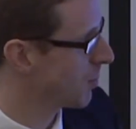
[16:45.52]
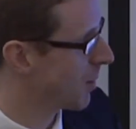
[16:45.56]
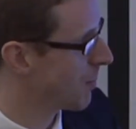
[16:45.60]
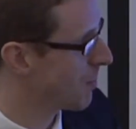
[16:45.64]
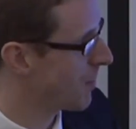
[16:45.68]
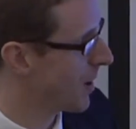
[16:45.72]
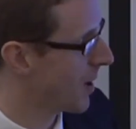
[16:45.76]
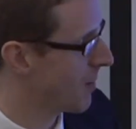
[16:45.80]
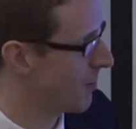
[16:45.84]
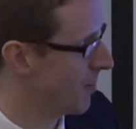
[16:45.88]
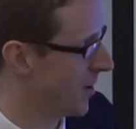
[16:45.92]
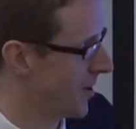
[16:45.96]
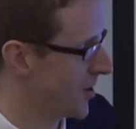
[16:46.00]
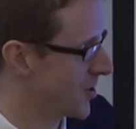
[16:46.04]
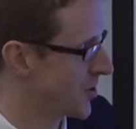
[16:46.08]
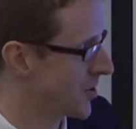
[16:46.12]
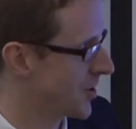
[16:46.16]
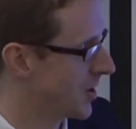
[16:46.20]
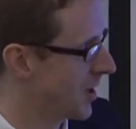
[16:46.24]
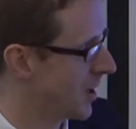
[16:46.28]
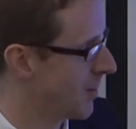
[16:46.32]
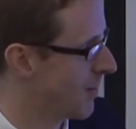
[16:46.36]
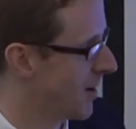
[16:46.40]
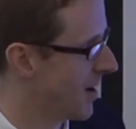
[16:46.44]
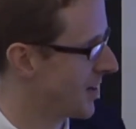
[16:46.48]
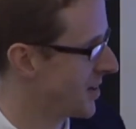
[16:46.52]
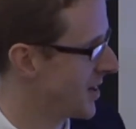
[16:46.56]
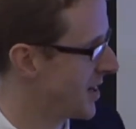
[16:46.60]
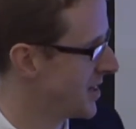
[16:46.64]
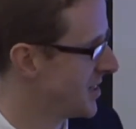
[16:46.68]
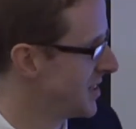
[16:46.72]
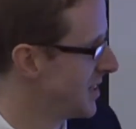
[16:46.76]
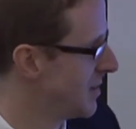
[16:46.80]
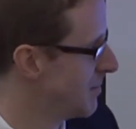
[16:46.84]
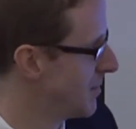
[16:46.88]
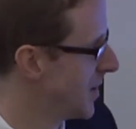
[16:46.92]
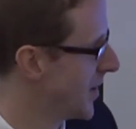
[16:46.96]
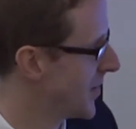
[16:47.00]
be published about
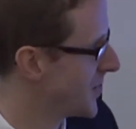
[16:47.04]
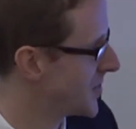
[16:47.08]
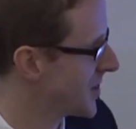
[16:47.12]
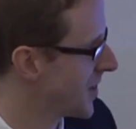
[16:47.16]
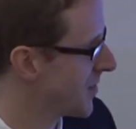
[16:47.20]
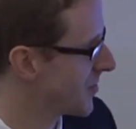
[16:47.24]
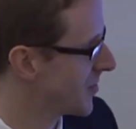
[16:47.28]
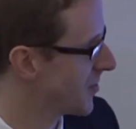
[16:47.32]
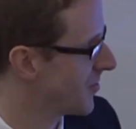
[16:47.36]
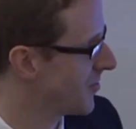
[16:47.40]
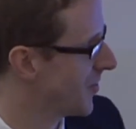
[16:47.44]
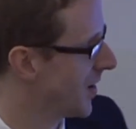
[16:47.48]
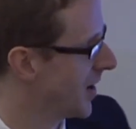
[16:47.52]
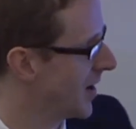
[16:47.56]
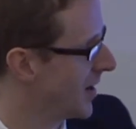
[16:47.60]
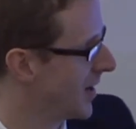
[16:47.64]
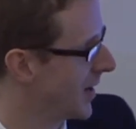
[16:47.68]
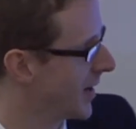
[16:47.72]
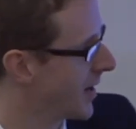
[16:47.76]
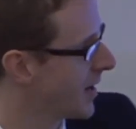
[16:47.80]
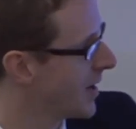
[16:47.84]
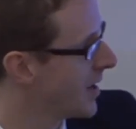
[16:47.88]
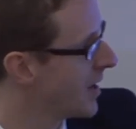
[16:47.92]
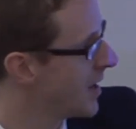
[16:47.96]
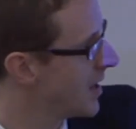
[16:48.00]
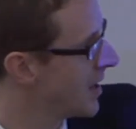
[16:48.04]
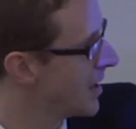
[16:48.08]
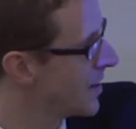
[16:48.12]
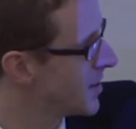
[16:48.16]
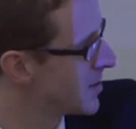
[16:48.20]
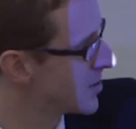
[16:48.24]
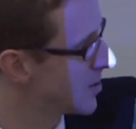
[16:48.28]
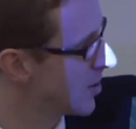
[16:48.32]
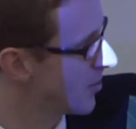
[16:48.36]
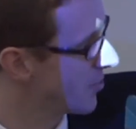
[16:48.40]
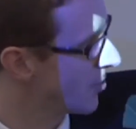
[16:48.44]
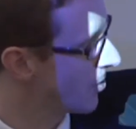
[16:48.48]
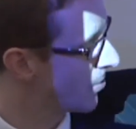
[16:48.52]
18 months after filing.
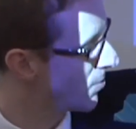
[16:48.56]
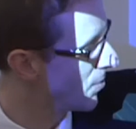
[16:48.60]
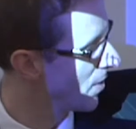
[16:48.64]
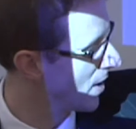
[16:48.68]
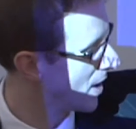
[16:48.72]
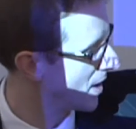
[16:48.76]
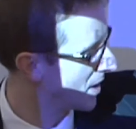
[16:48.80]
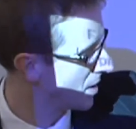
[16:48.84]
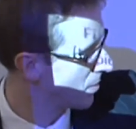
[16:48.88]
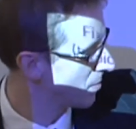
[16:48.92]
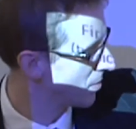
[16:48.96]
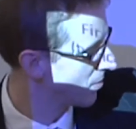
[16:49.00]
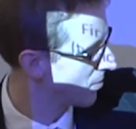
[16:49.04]
So if you file it